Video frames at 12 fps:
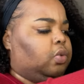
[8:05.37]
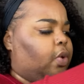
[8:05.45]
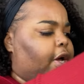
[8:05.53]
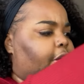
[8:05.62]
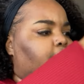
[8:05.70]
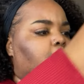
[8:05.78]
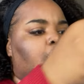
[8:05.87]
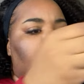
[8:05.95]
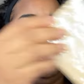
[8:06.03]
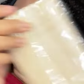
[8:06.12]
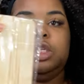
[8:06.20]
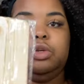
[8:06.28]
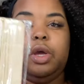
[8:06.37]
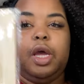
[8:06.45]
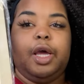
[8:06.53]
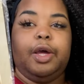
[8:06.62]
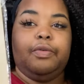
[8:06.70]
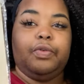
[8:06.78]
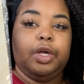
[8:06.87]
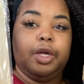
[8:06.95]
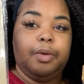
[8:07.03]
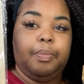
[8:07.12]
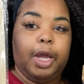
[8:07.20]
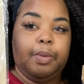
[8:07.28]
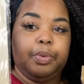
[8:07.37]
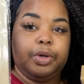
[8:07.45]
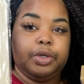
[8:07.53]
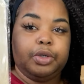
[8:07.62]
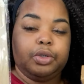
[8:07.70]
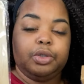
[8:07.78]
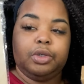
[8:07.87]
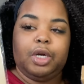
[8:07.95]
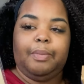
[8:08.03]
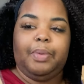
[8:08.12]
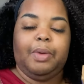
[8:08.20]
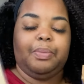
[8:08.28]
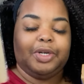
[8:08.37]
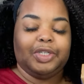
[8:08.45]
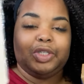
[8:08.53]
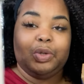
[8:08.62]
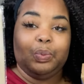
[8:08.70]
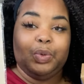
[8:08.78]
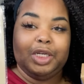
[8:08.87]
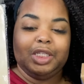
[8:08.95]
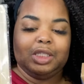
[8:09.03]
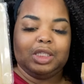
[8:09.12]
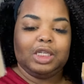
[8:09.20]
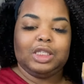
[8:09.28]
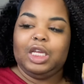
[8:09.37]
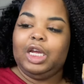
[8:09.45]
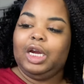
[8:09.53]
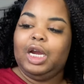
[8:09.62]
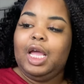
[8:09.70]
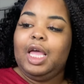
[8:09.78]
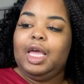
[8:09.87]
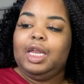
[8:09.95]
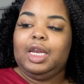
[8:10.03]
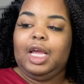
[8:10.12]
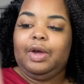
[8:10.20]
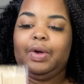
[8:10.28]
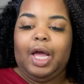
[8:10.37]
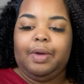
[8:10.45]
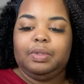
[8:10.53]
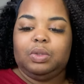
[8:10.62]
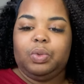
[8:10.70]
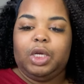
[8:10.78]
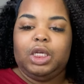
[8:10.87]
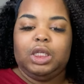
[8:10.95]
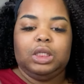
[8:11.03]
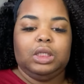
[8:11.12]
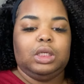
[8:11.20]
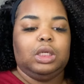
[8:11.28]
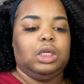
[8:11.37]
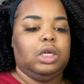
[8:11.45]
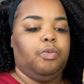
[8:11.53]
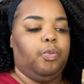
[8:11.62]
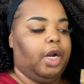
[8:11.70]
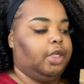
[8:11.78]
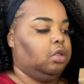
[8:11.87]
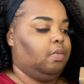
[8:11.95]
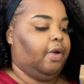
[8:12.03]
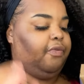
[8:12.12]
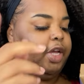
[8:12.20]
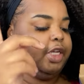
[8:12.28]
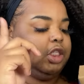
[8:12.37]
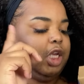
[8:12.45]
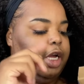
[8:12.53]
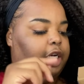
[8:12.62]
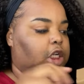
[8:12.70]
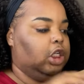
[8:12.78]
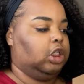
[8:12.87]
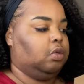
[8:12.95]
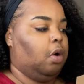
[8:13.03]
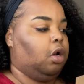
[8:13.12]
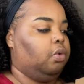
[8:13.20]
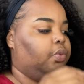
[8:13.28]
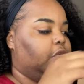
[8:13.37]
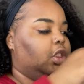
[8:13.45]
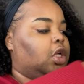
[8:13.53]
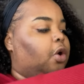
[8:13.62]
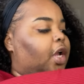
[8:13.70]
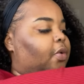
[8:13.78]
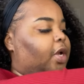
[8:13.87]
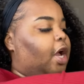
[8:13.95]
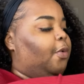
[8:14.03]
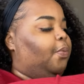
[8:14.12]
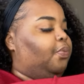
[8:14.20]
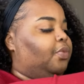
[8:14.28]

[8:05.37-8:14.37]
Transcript: swabs. Then you have paper, not papers, wooden sticks here. Now, I was wanting, when I do my face, I need smaller ones. Oh, there we go.